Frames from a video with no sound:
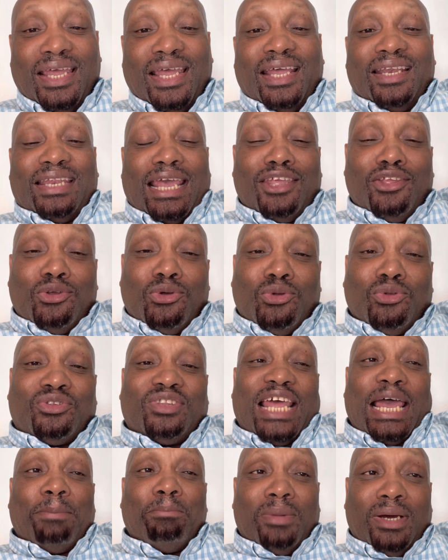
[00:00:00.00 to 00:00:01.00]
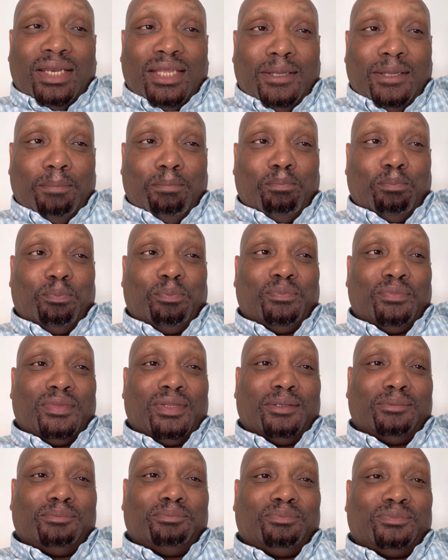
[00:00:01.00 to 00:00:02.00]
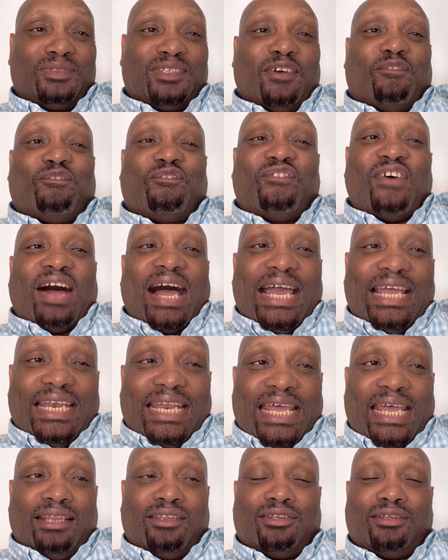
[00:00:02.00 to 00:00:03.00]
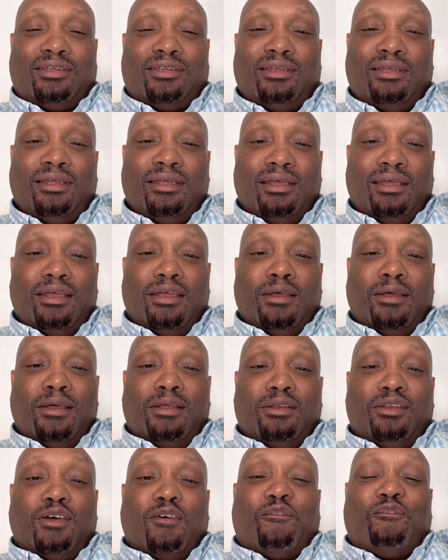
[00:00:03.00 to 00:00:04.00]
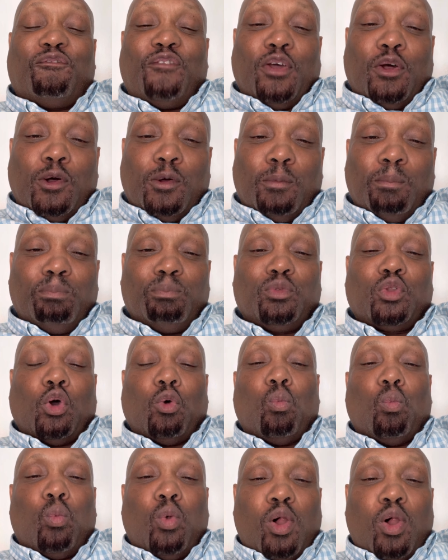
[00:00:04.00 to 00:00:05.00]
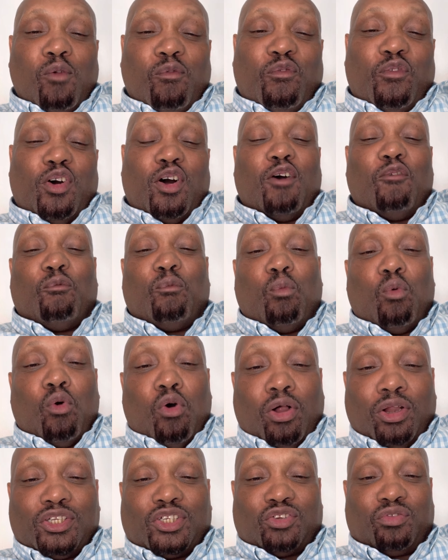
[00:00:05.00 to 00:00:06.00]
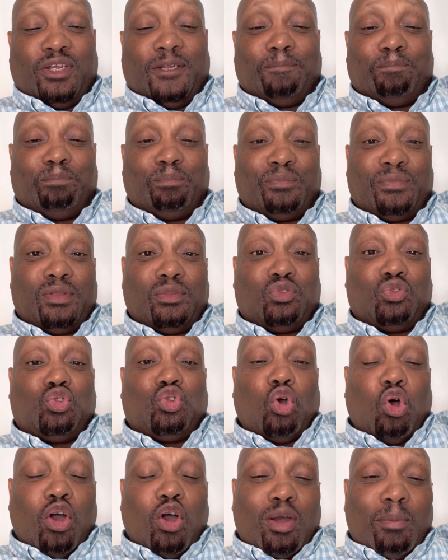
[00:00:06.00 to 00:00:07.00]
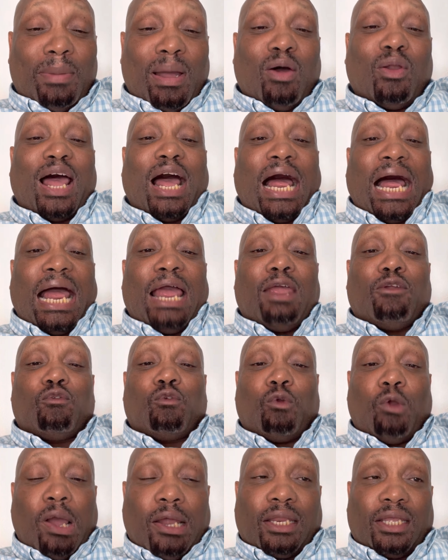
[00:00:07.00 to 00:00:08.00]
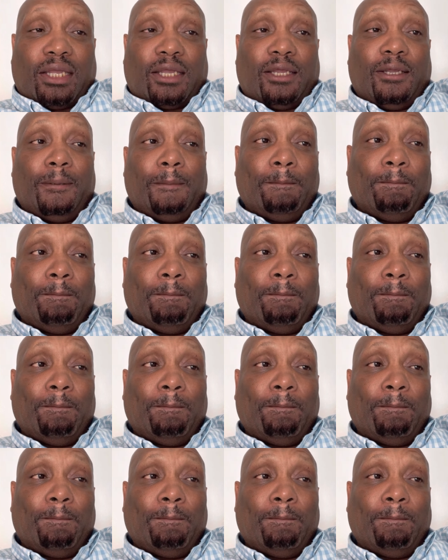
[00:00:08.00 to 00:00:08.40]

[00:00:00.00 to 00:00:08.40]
They used that money to finance the film, The Wolf of Wall Street. Talk about ironic.